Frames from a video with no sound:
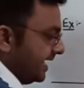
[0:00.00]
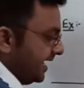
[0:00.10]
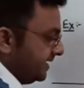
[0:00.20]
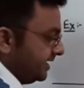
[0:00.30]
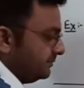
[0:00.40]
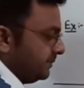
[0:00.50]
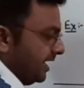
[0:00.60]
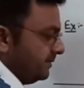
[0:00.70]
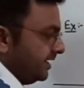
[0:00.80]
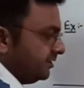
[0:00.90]
And at
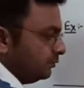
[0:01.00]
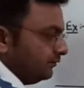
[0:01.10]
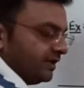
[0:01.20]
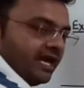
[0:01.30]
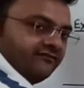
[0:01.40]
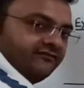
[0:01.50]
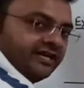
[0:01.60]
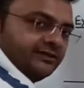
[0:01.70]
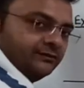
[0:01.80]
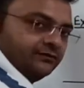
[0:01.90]
pi by 2 we have
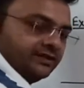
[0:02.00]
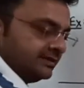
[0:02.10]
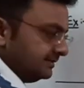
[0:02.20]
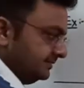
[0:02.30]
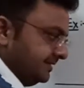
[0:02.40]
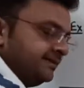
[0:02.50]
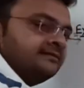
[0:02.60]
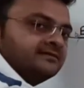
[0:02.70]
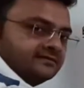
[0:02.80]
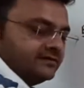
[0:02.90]
value 1, then
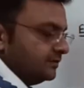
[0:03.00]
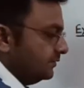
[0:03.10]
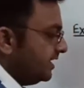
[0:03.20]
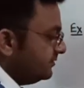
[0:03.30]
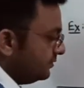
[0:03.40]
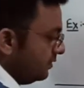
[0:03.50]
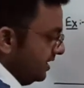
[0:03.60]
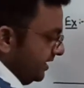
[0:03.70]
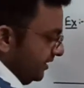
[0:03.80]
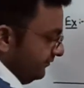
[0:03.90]
0, right?
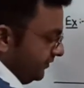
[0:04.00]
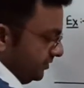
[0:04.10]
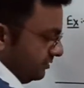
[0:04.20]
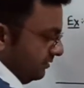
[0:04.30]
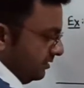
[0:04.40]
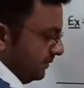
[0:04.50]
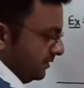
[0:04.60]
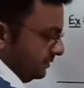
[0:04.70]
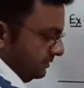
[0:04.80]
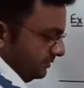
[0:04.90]
So if we talk
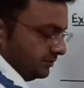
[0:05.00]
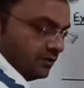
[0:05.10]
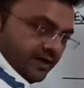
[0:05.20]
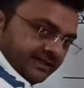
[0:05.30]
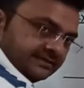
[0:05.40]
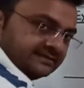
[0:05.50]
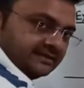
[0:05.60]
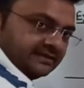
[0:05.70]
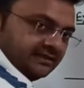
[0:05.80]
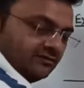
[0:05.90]
about drawing the
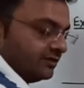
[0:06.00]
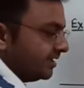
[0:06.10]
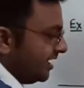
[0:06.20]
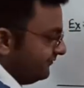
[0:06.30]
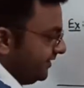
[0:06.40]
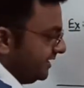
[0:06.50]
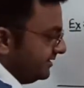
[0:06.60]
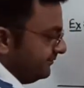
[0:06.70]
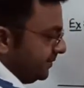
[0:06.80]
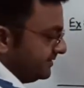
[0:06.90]
signal or graphical
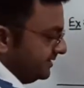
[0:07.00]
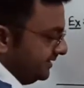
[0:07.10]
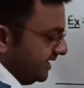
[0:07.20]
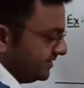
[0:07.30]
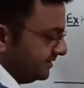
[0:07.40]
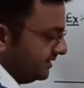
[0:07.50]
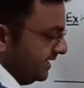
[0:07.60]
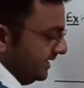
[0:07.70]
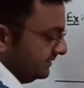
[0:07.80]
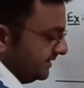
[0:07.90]
representation,
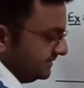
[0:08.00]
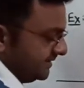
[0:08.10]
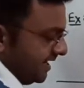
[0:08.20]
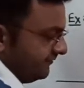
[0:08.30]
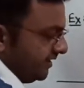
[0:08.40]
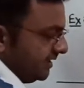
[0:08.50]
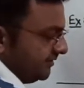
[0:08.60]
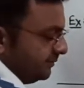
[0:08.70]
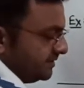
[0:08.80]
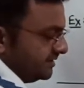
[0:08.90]
that graphical
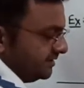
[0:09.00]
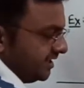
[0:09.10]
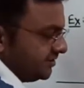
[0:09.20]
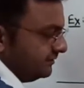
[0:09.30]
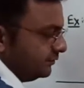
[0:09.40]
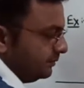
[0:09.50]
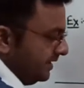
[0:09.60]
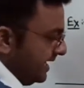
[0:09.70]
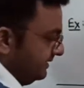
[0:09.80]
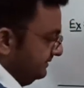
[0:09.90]
representation would
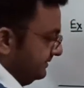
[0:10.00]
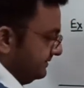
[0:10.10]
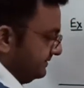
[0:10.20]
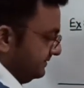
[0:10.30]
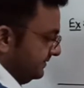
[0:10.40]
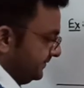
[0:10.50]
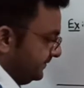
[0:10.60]
be like this,